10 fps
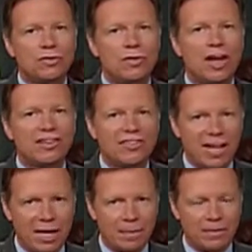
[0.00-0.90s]

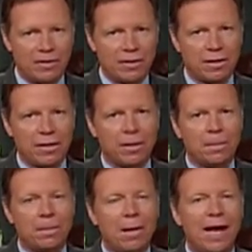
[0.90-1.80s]
attempt
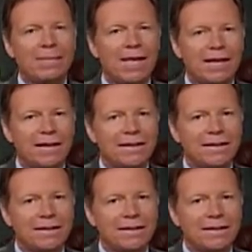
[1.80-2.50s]
by man